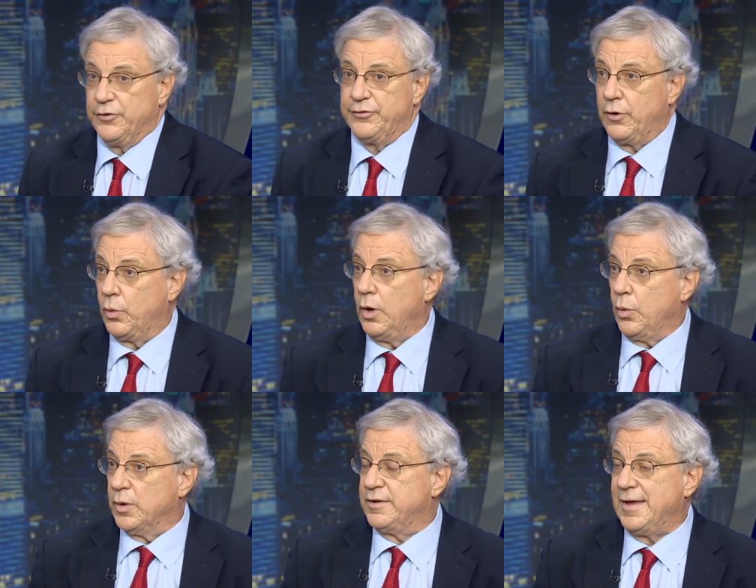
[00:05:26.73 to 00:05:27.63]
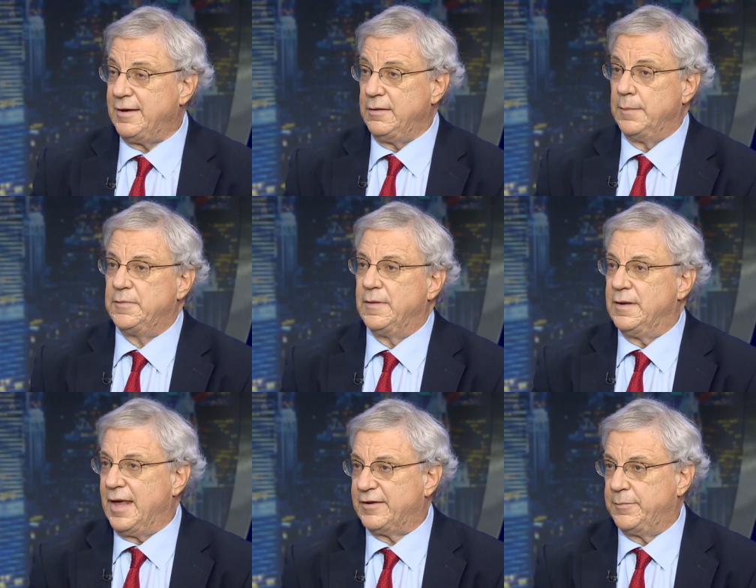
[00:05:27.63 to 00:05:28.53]
So we're taking them to the
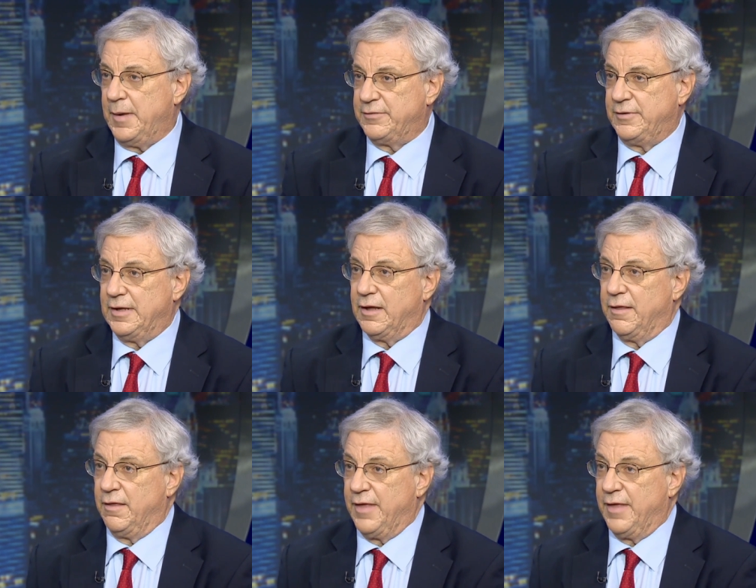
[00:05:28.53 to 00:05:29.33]
next best thing